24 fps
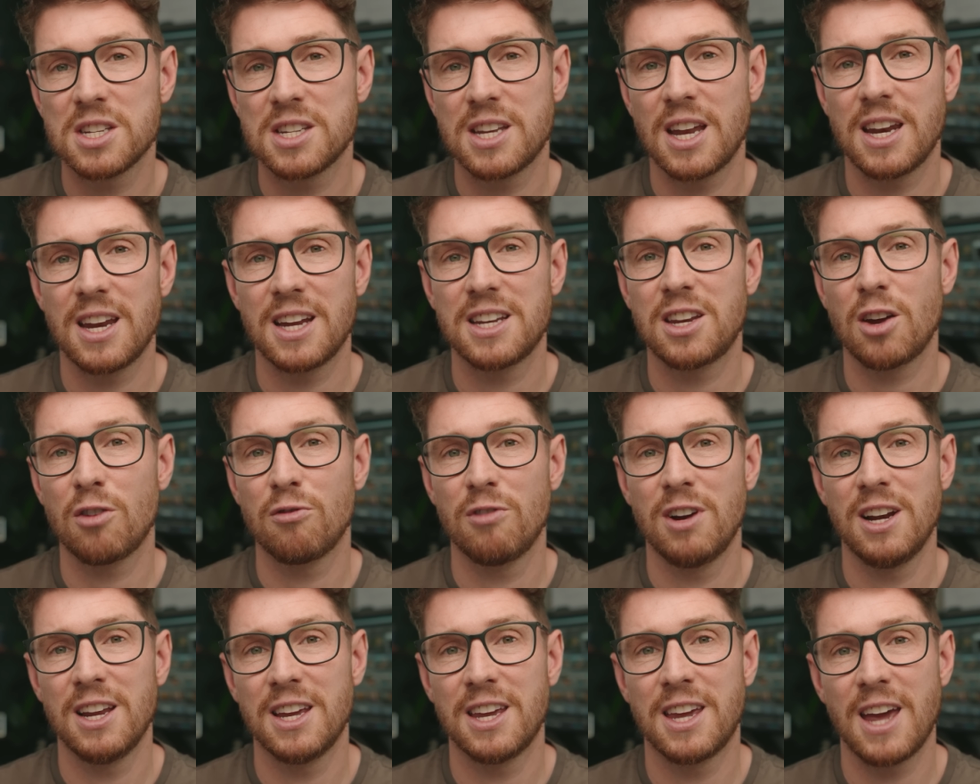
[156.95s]
said I don't
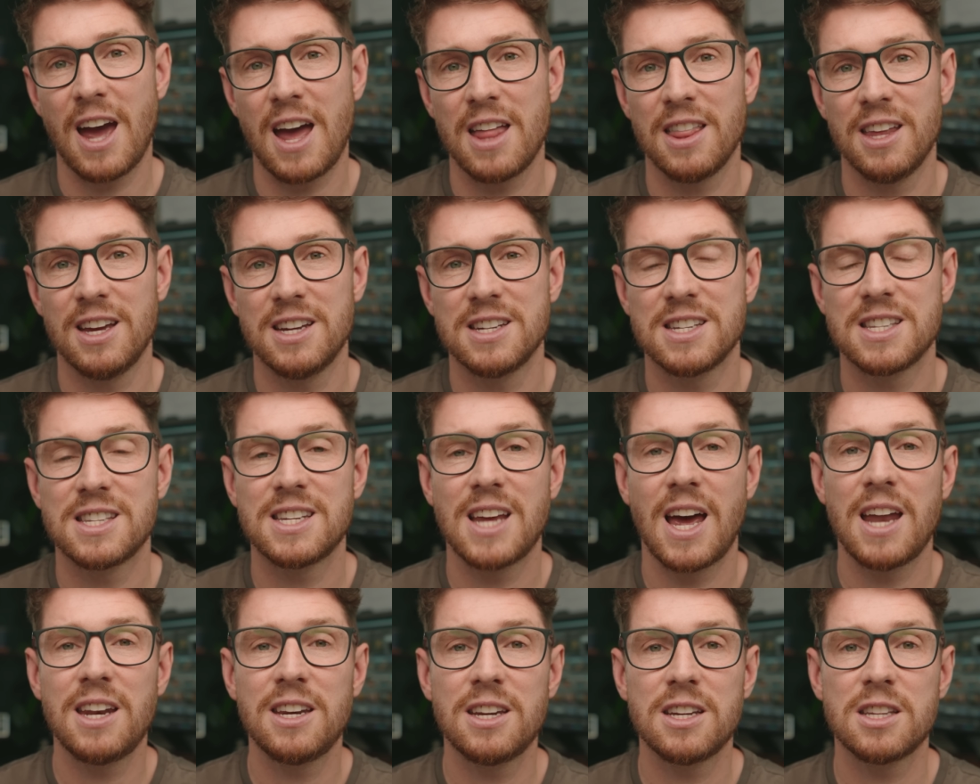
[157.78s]
really get this
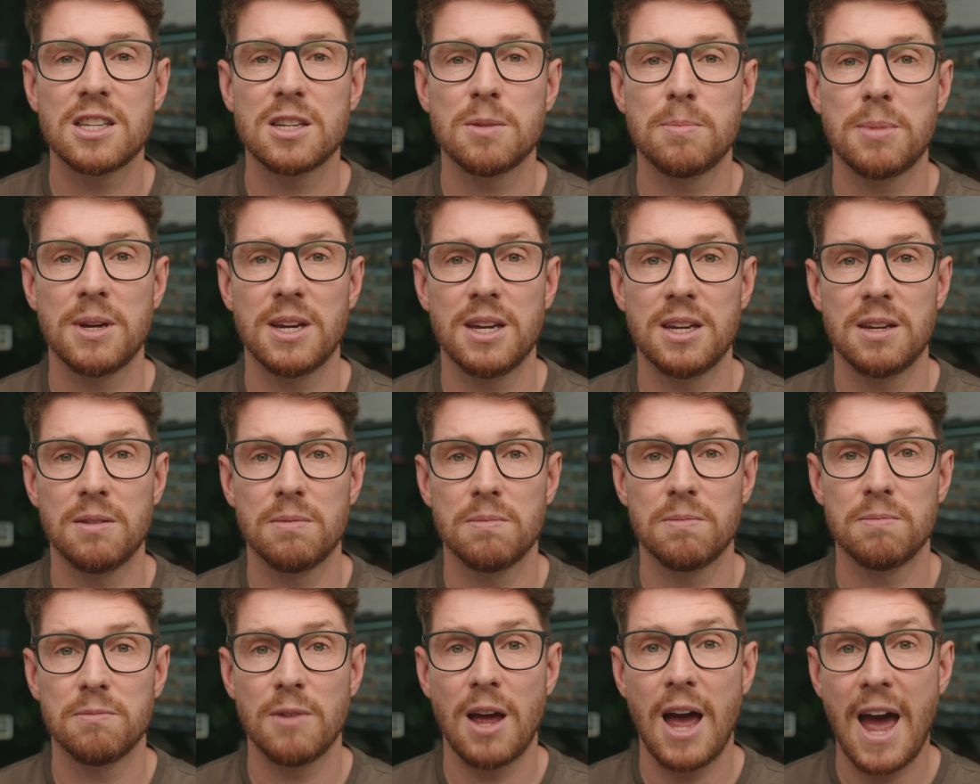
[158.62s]
tended to be
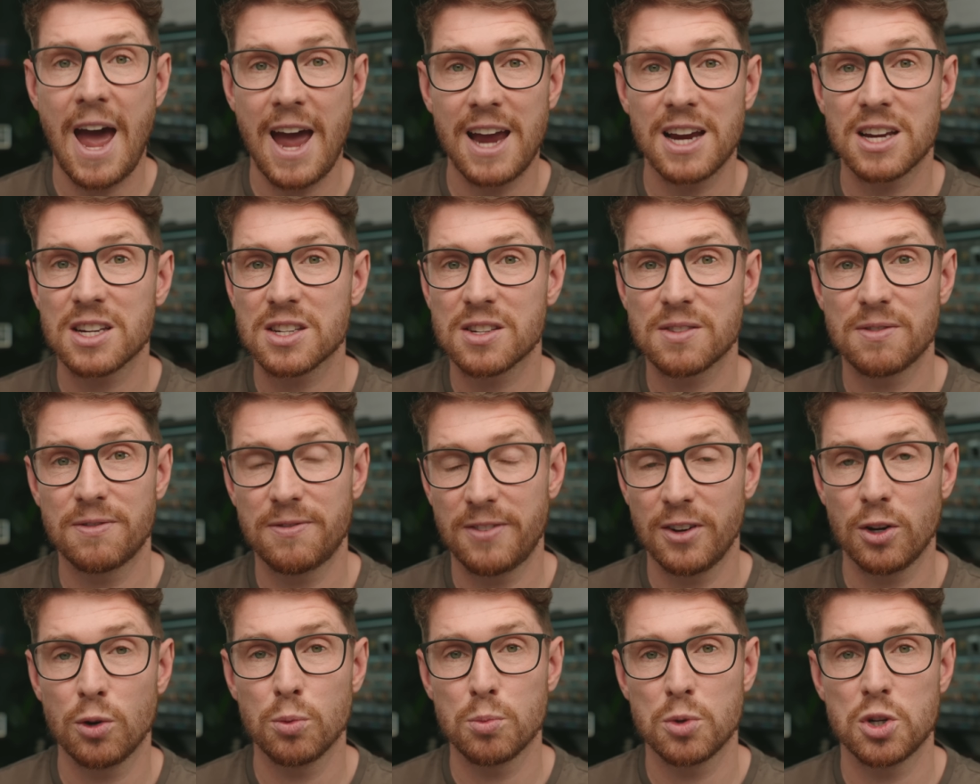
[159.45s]

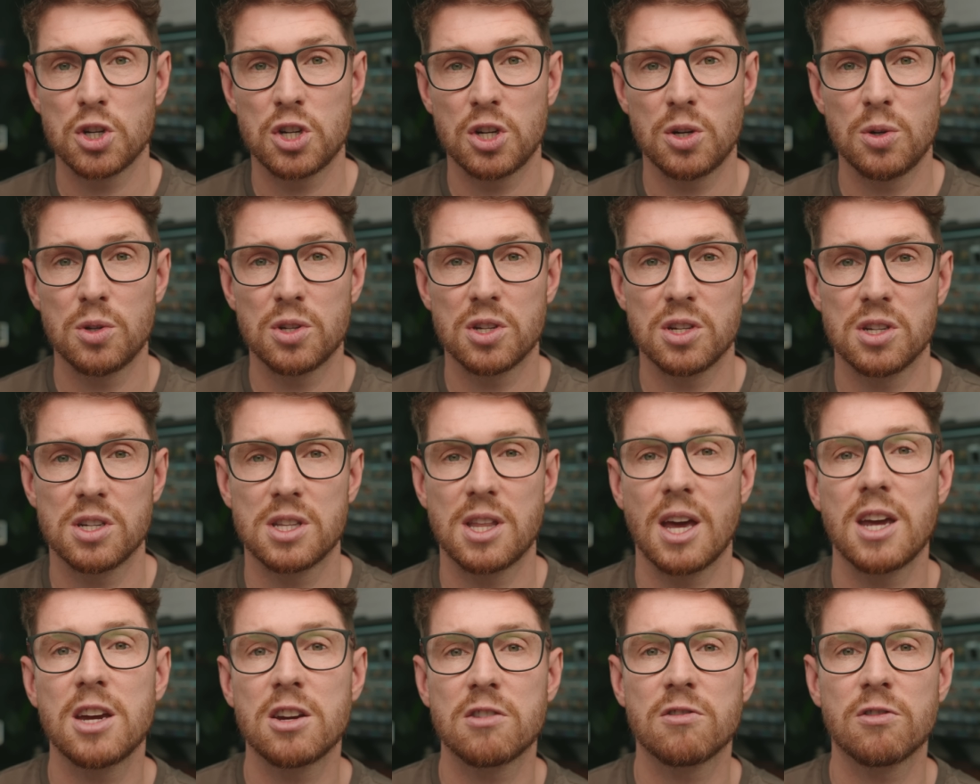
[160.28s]
ex-film shooters.
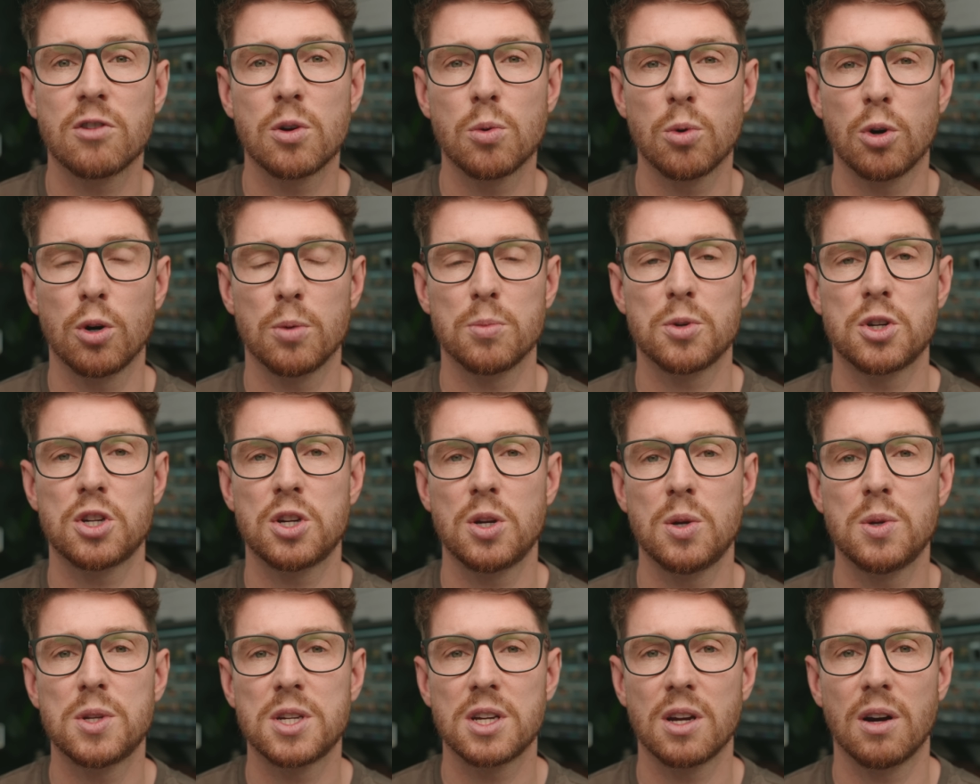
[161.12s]
They grew up
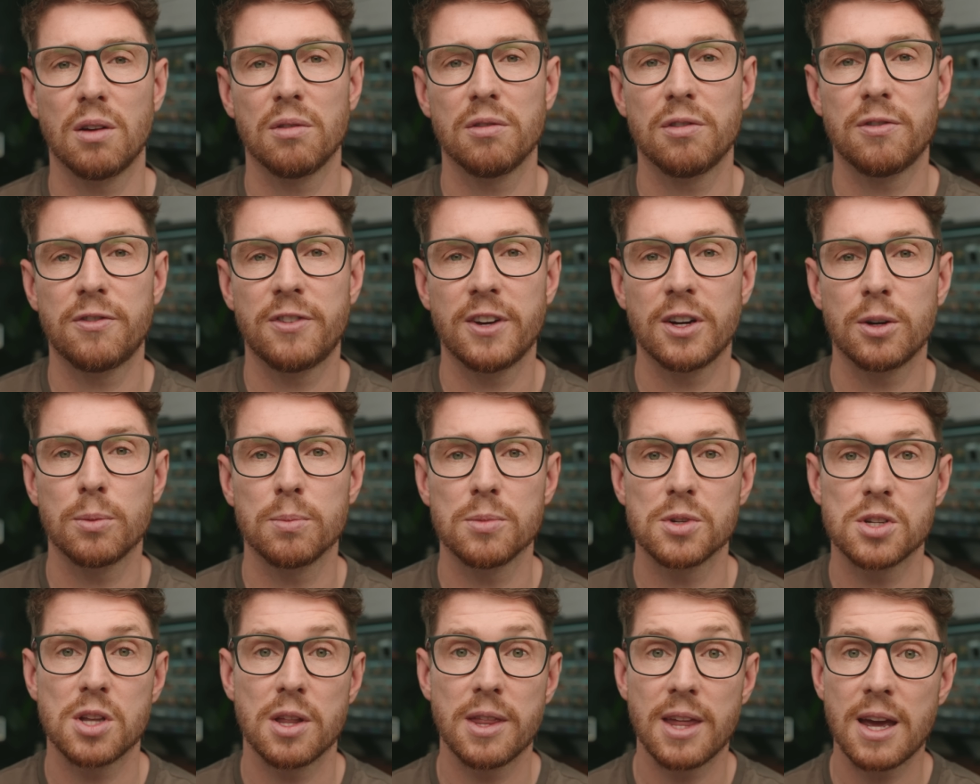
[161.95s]
shooting on film,
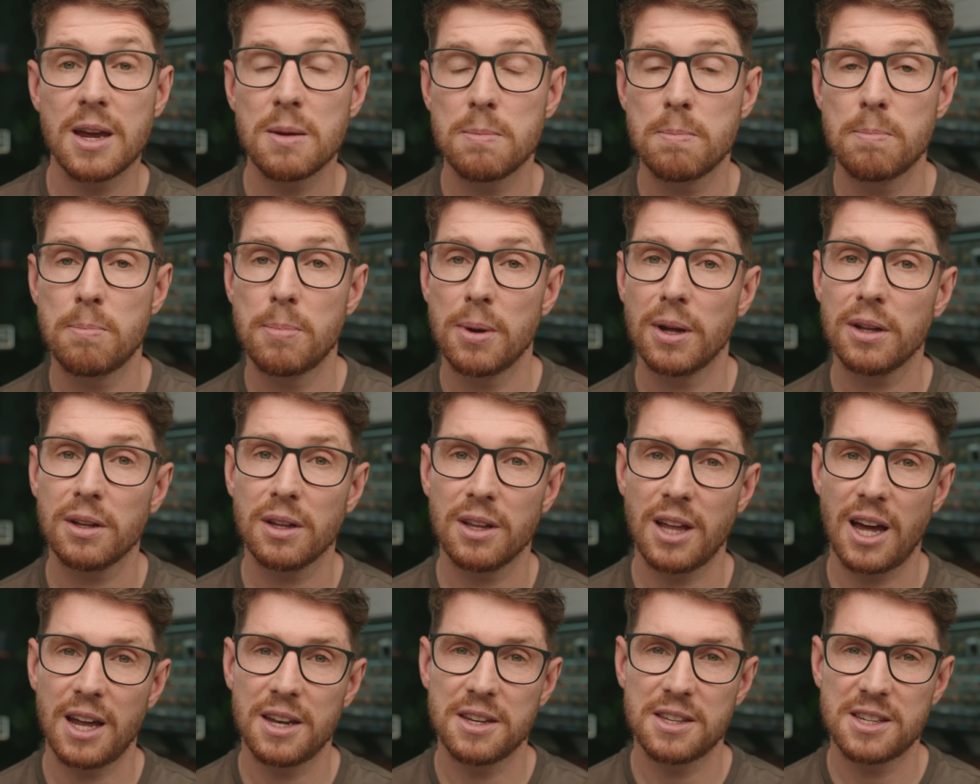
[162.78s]
so they built
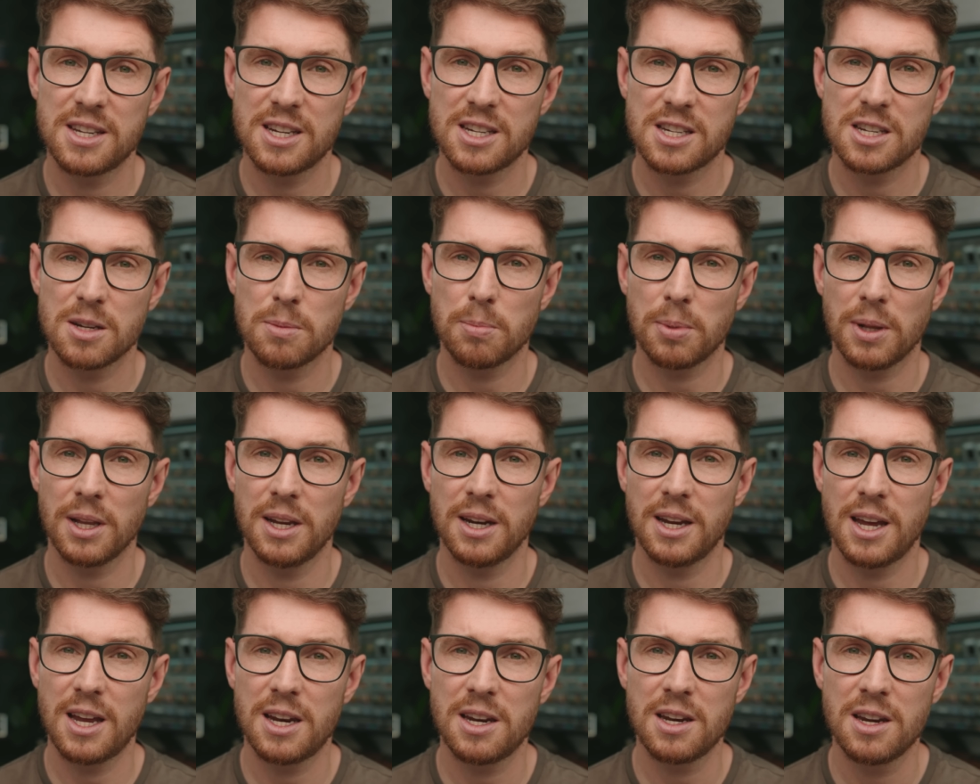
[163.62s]
that
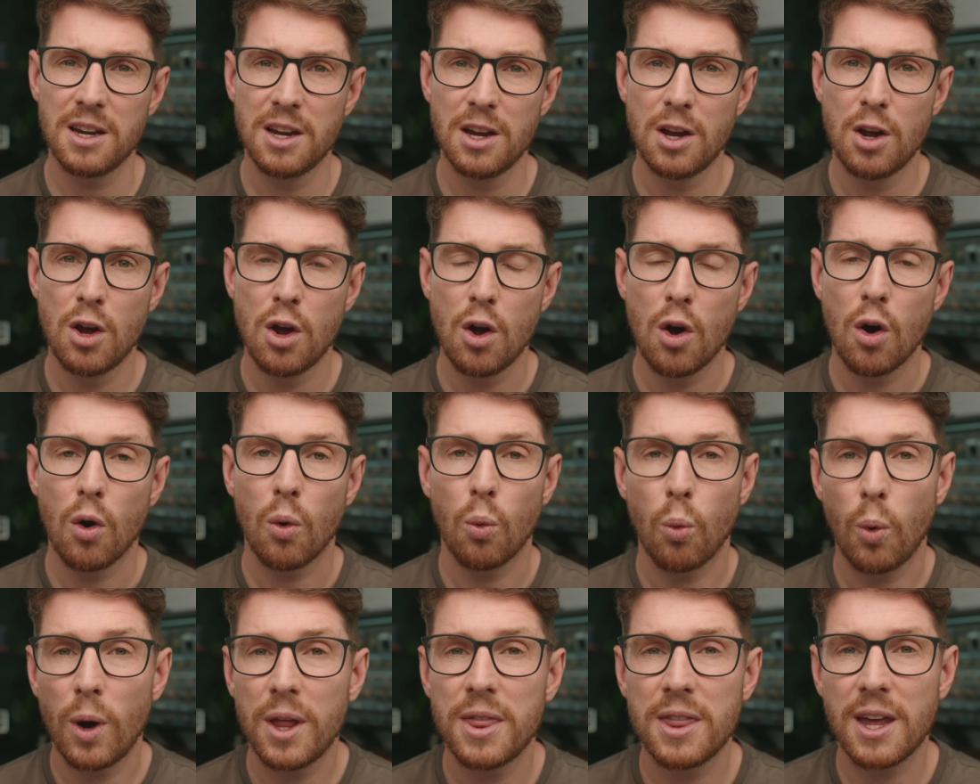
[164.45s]
discipline in
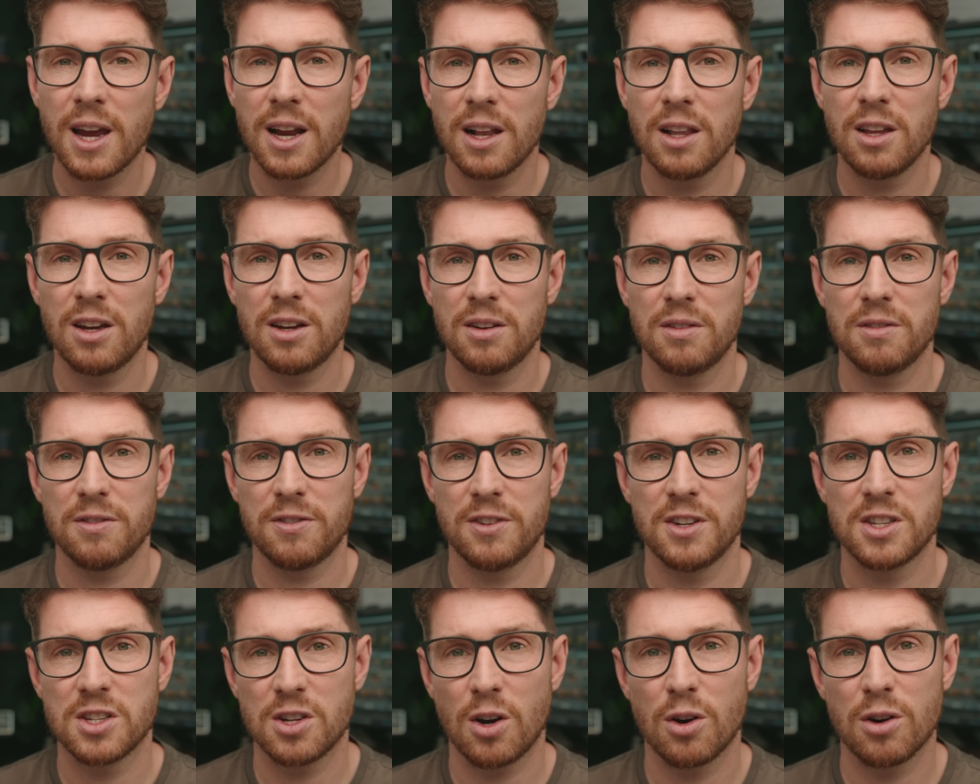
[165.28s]
when they learned
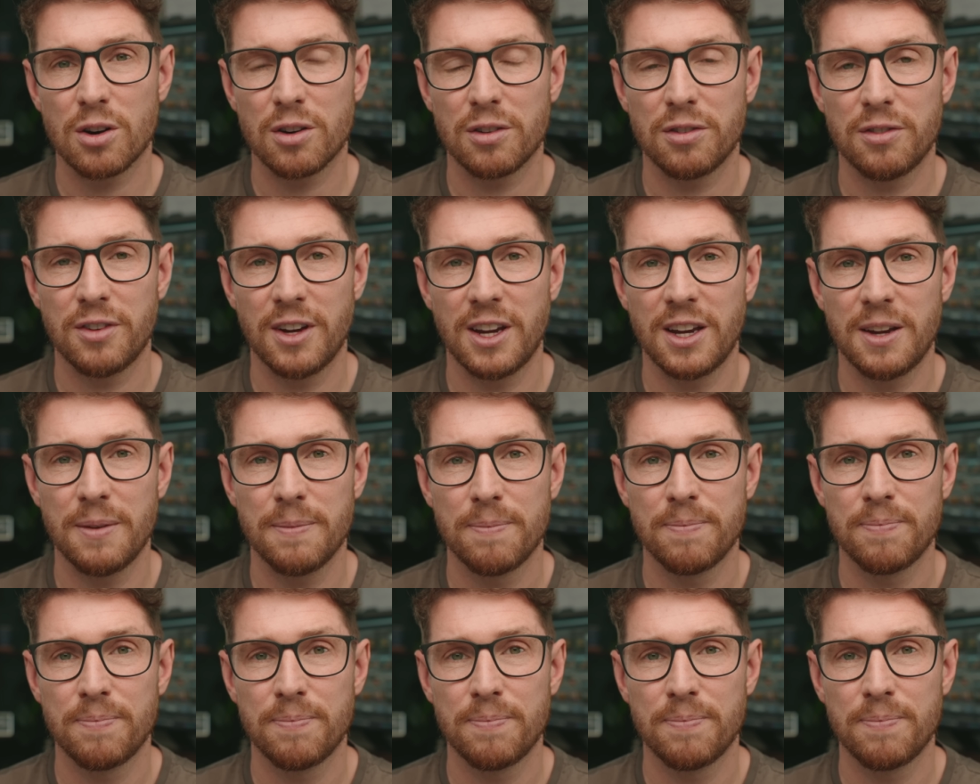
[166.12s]
photography.